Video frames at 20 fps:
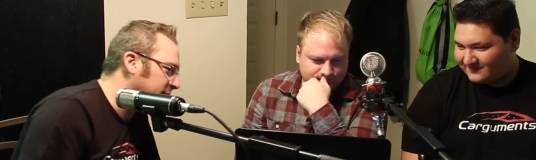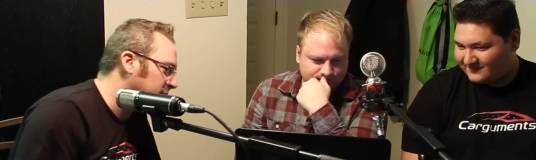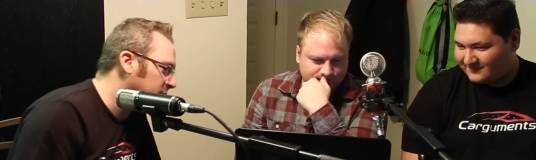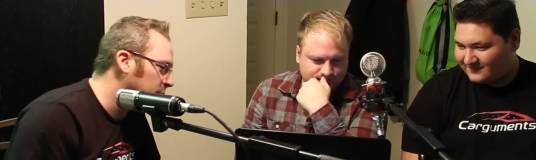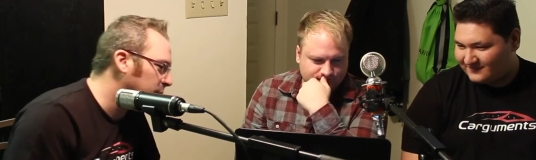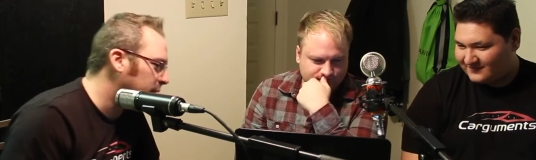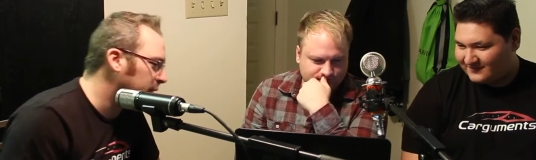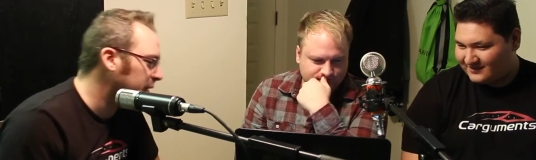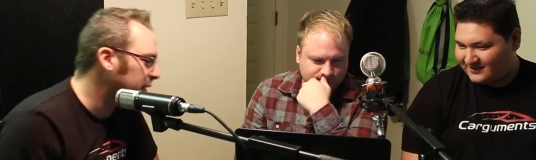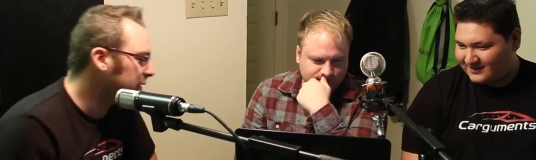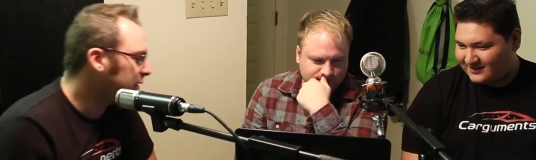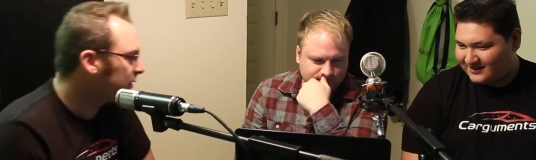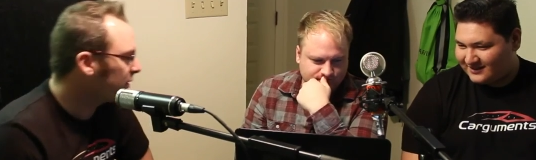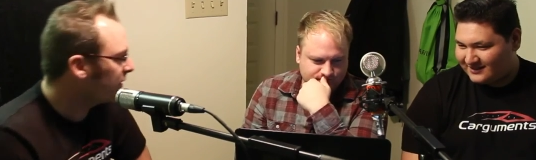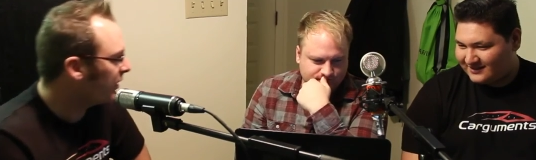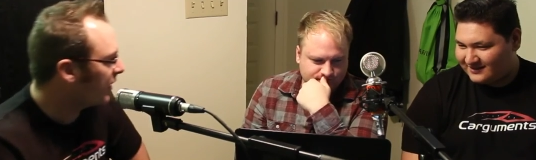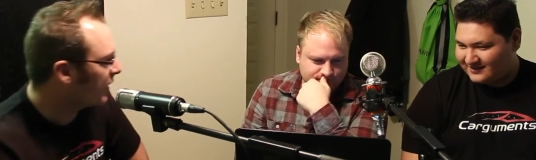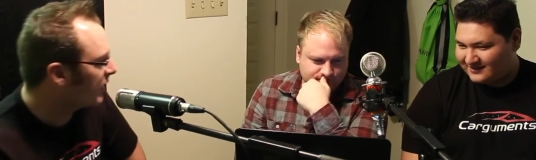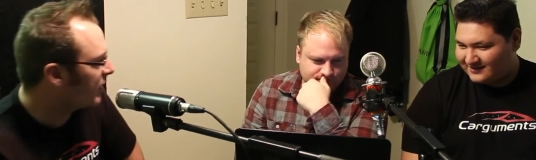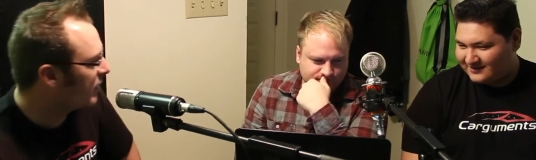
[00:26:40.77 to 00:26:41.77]
Speaker 1: the new Prius. Isn't
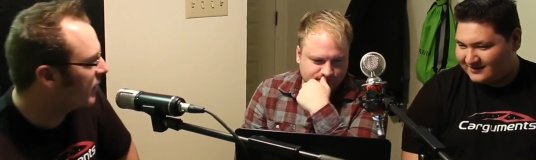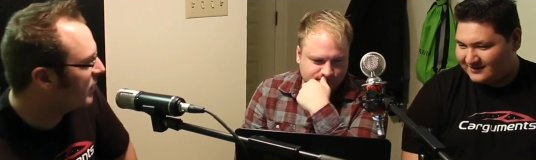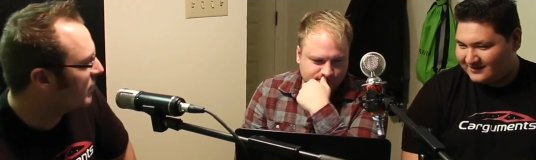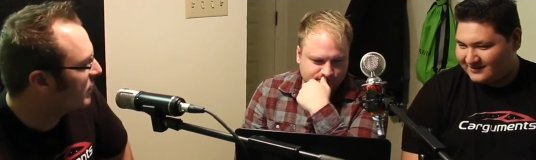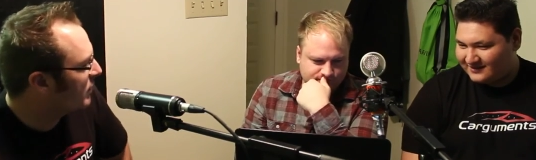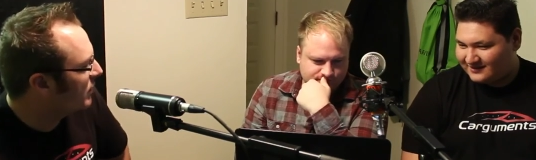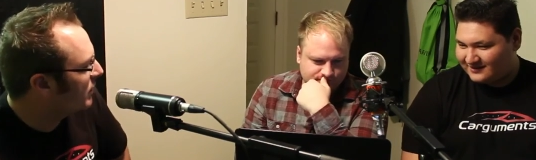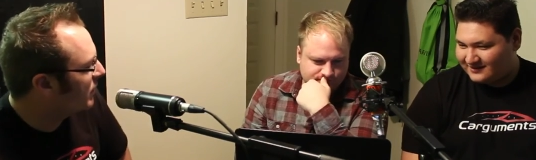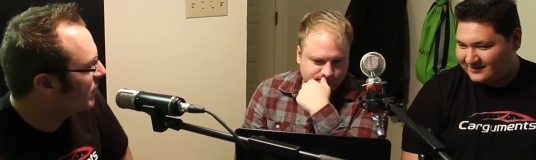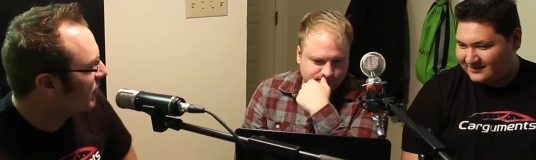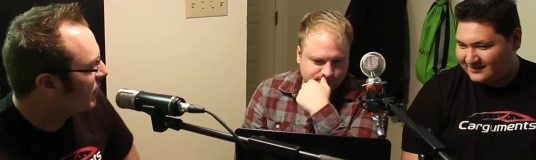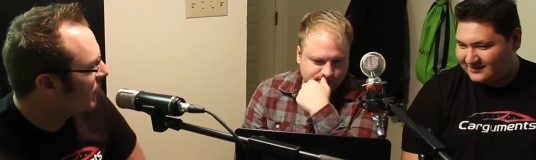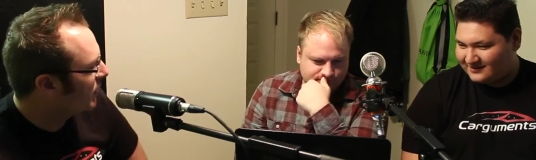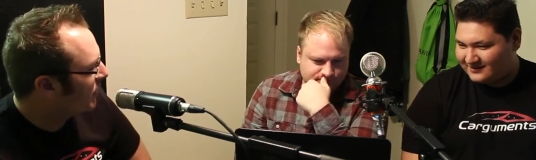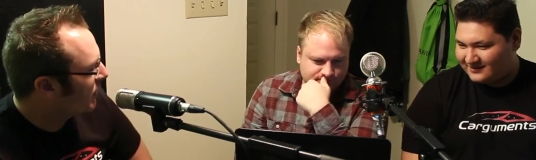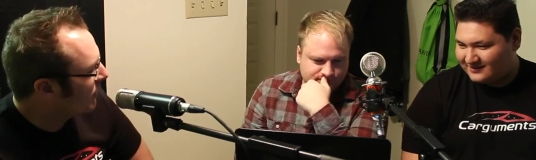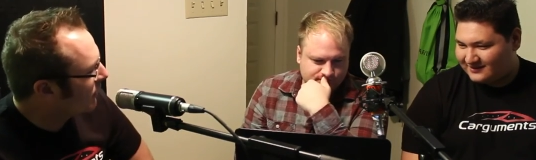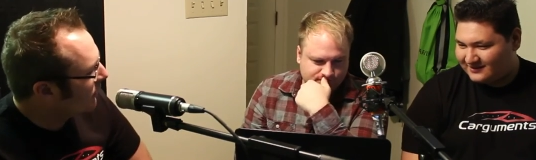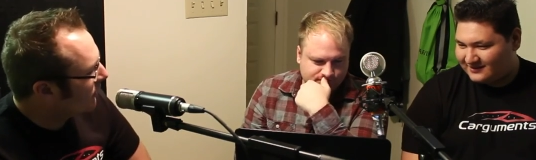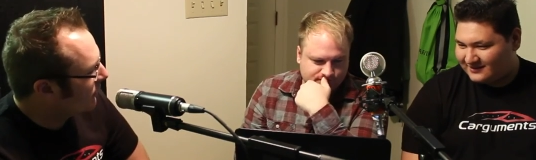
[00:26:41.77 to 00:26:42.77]
that hideous?
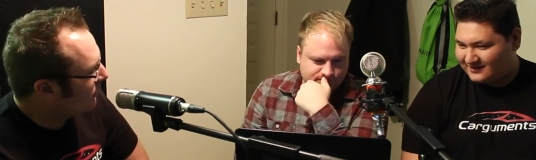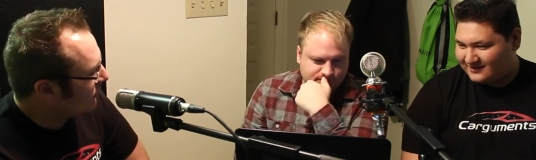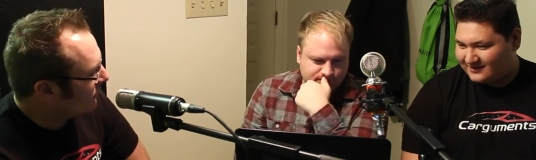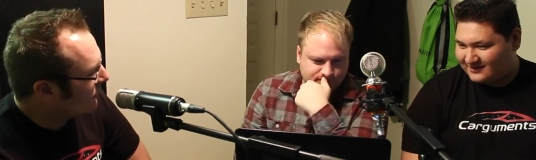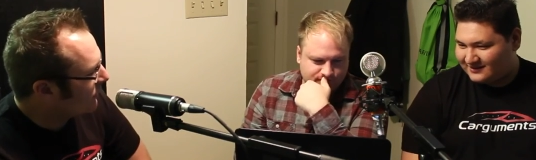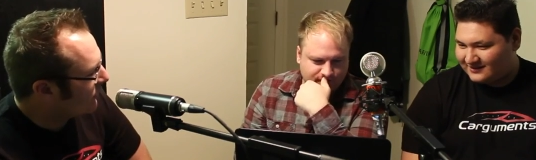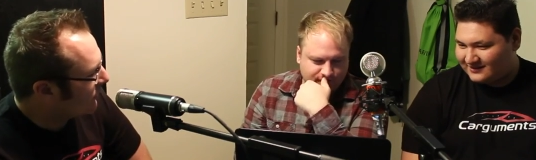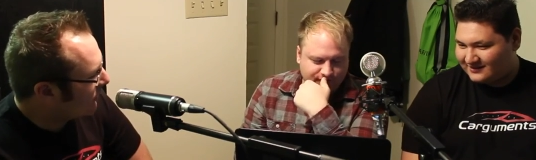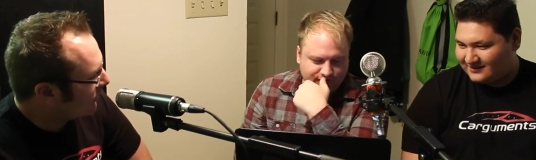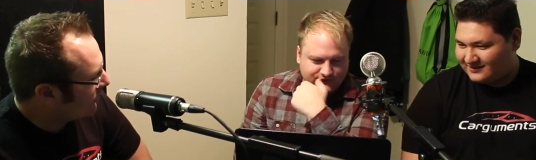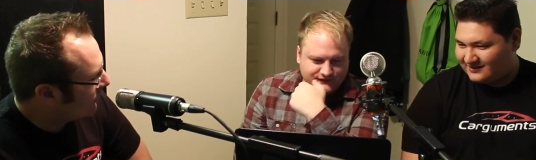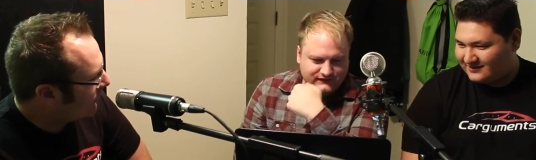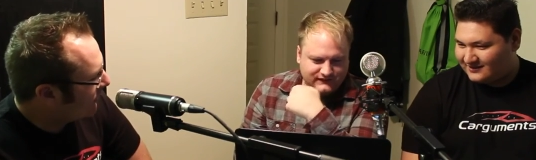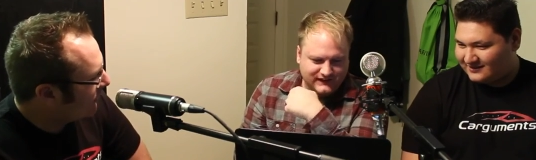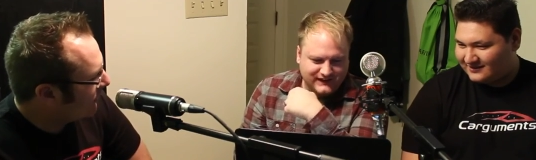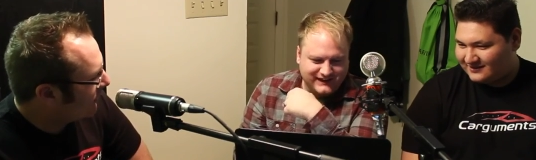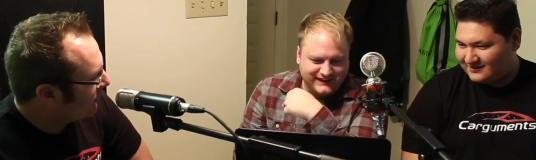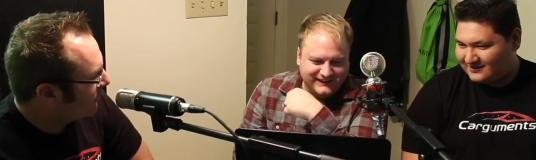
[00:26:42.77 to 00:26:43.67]
It looks like